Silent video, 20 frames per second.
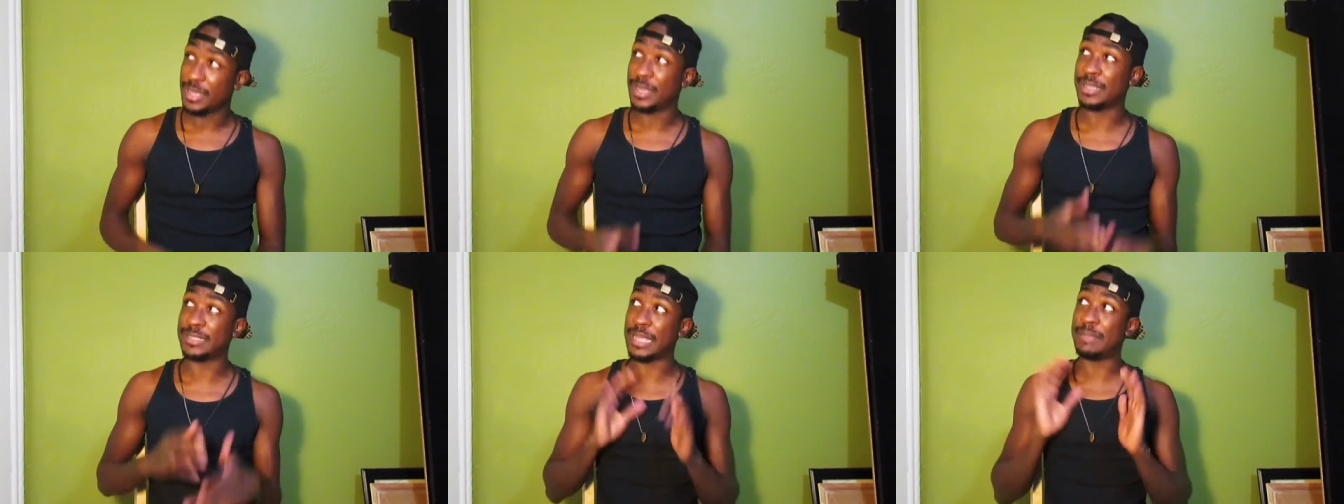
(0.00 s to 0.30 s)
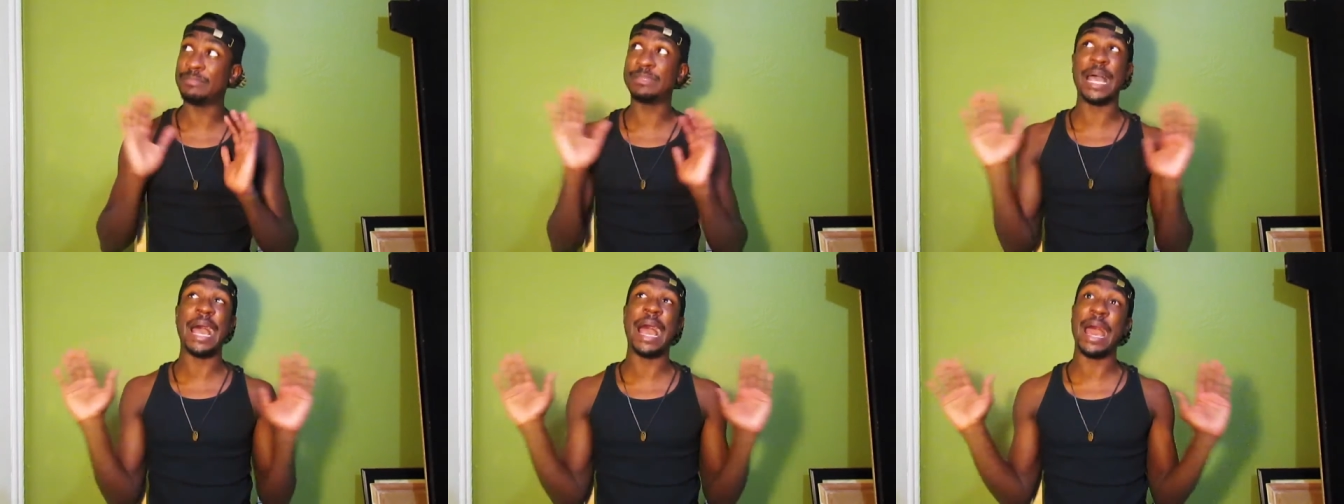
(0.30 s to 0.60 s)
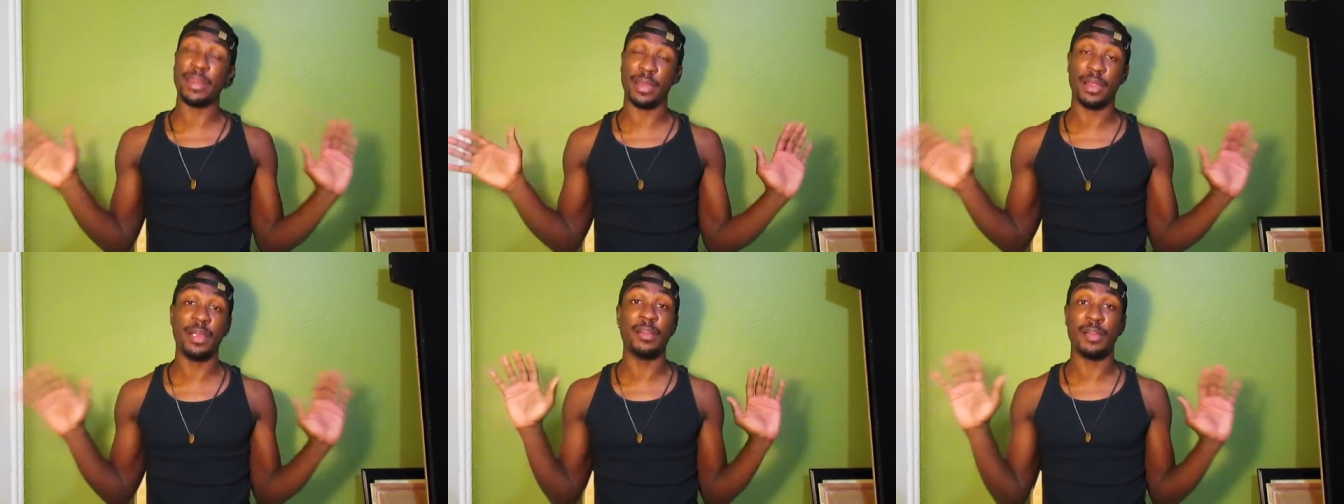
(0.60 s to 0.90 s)
Because I'm
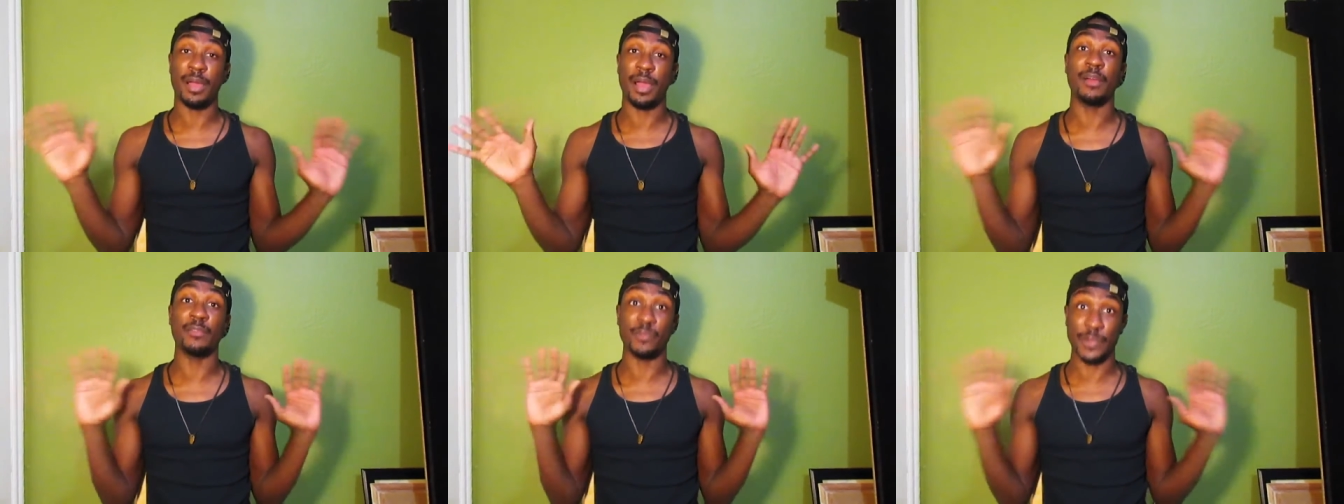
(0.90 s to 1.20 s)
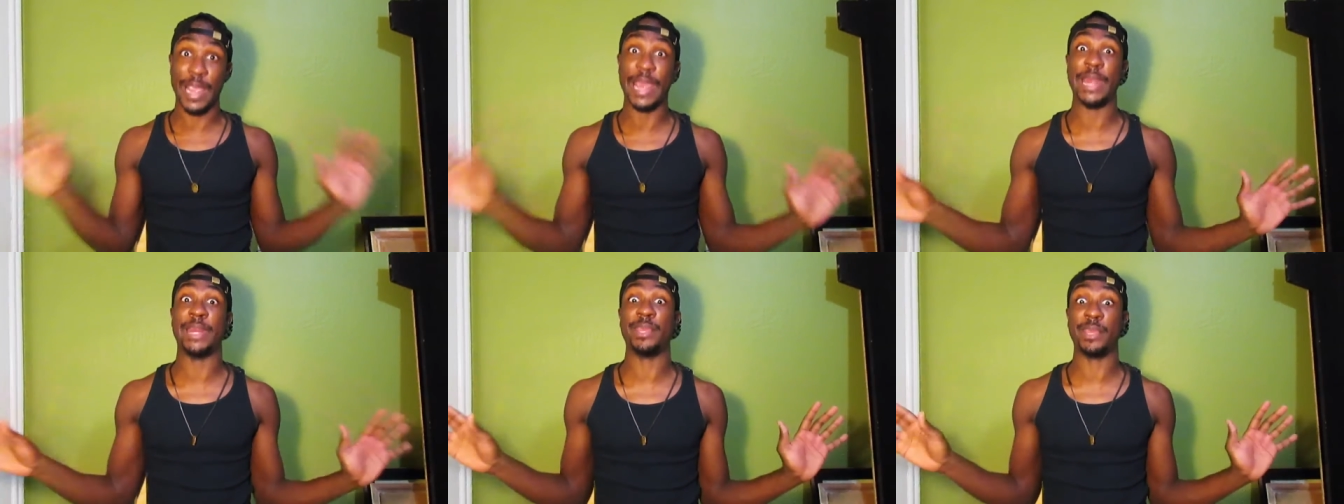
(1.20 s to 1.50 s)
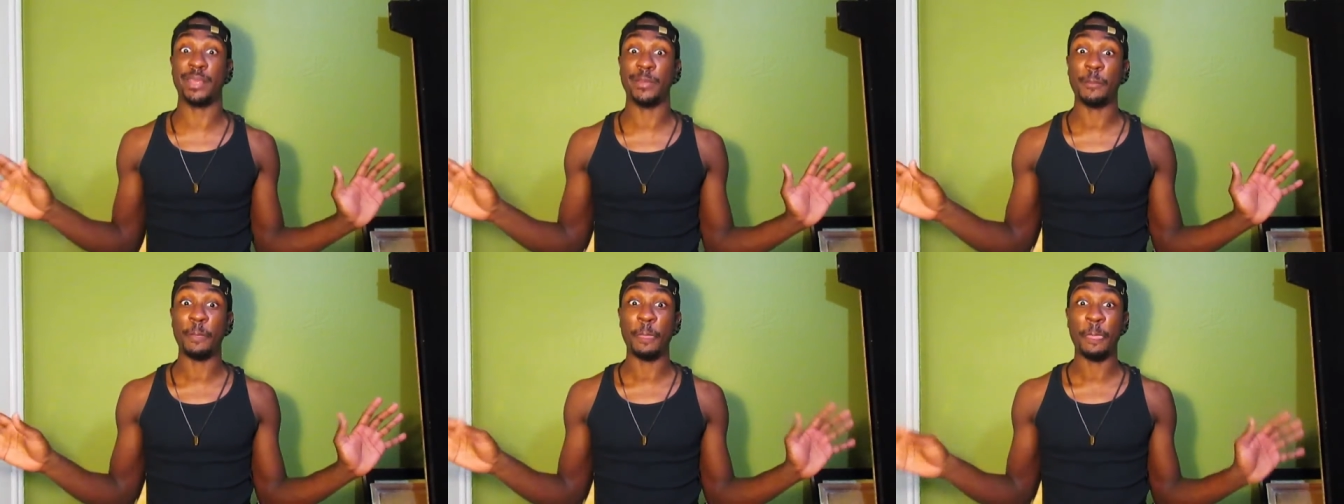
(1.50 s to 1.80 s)
tired of her already.
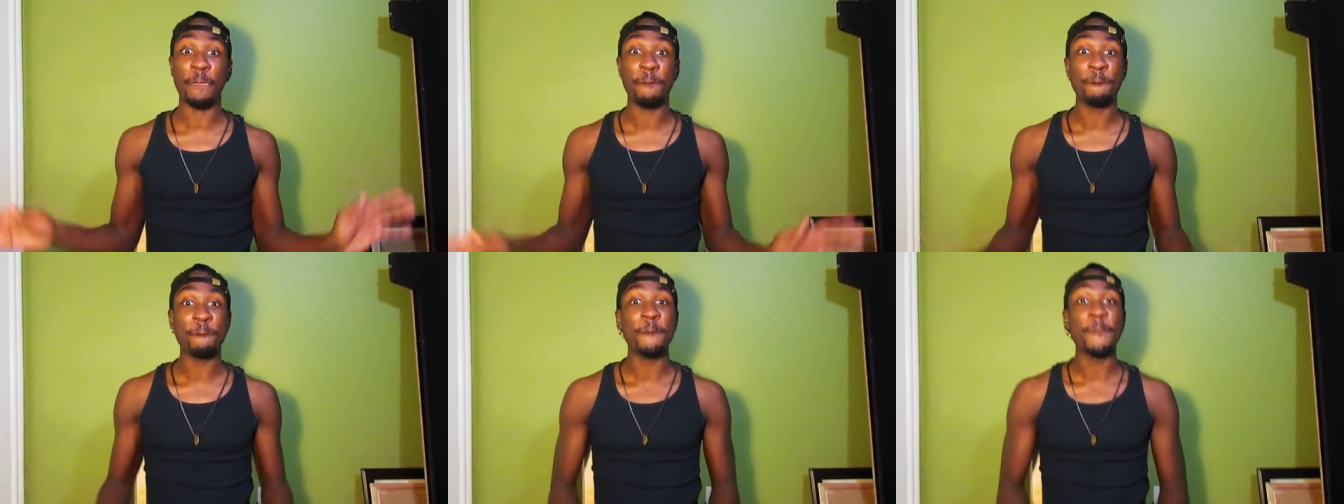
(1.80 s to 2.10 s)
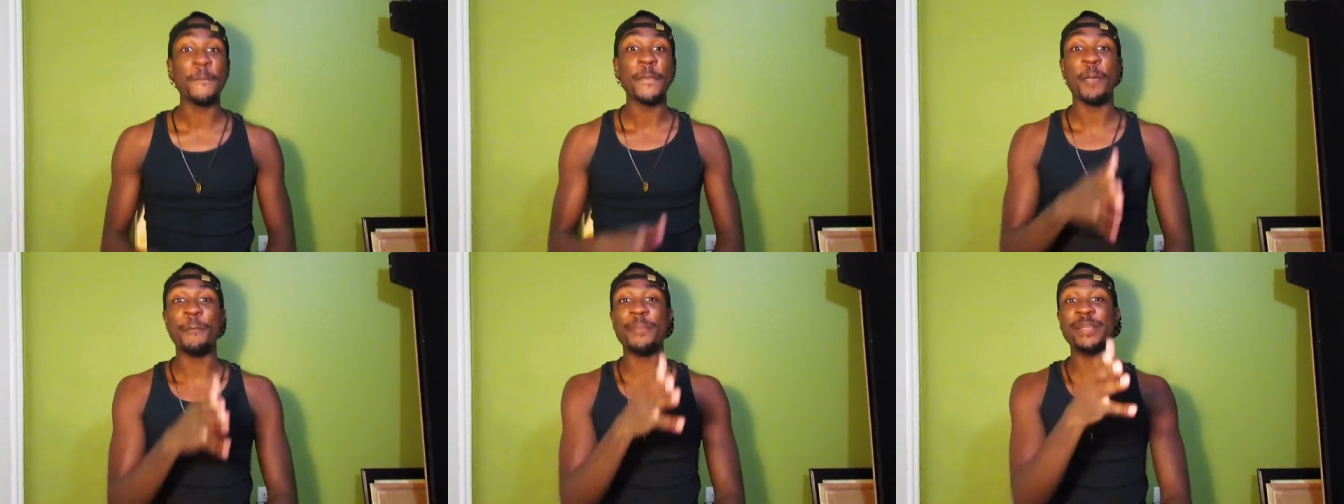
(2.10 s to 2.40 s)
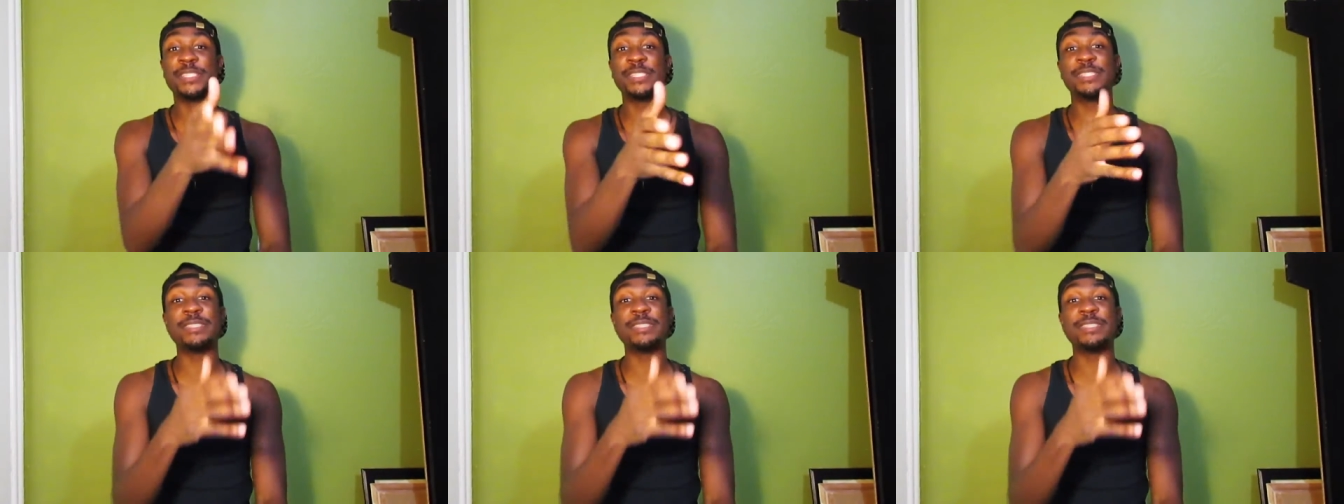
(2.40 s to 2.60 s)
But